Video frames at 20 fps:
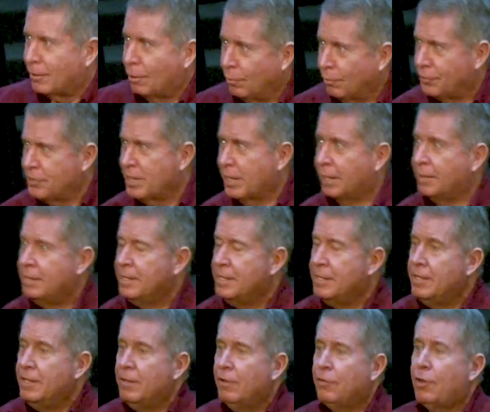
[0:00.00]
the whole thing
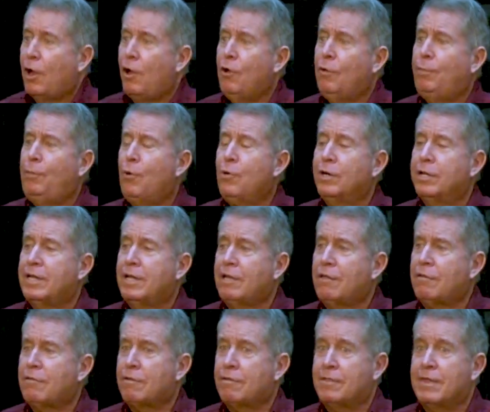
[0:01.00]
the whole point
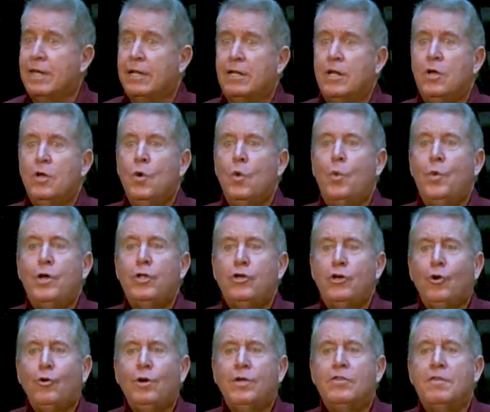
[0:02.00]
is, is that when
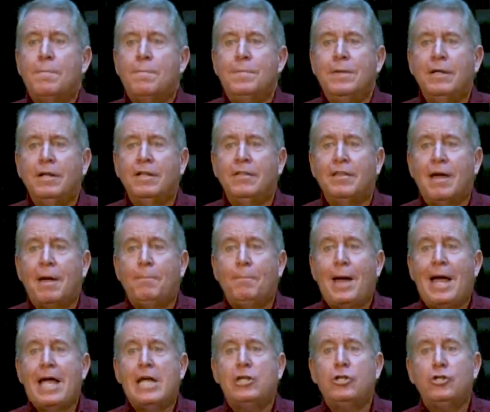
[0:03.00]
you're in the middle of that
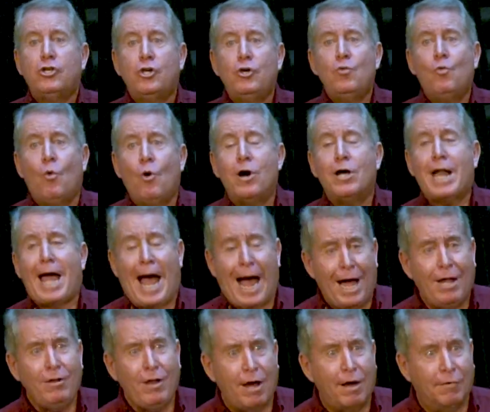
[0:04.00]
pain, you want
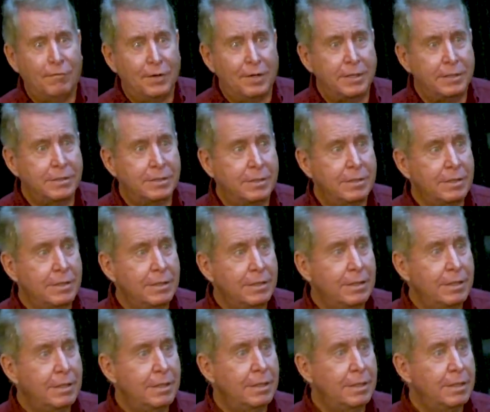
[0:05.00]
out of it.
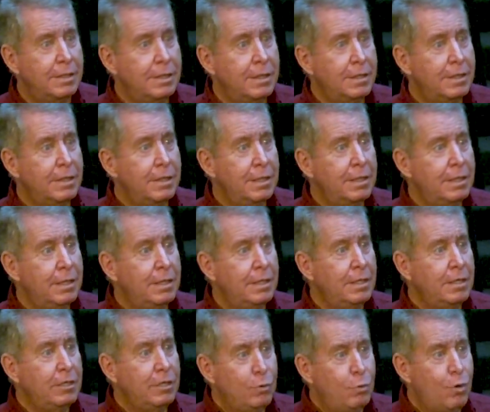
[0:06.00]

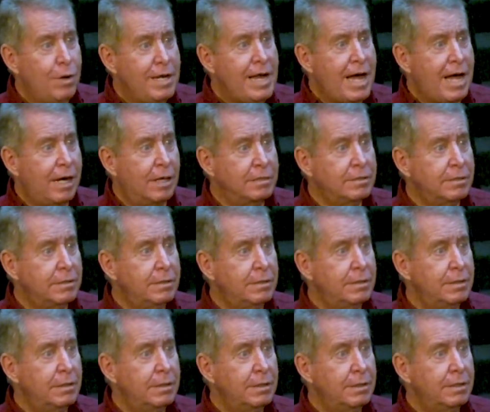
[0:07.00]
You want out.
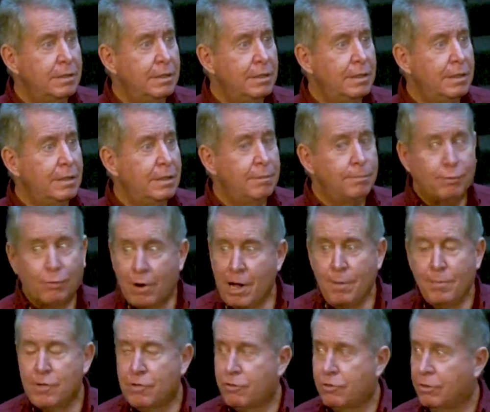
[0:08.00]

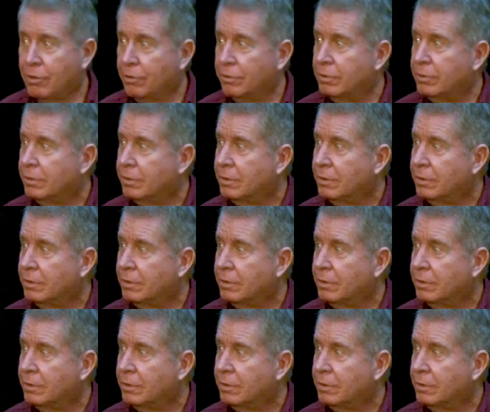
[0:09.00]
Promise you.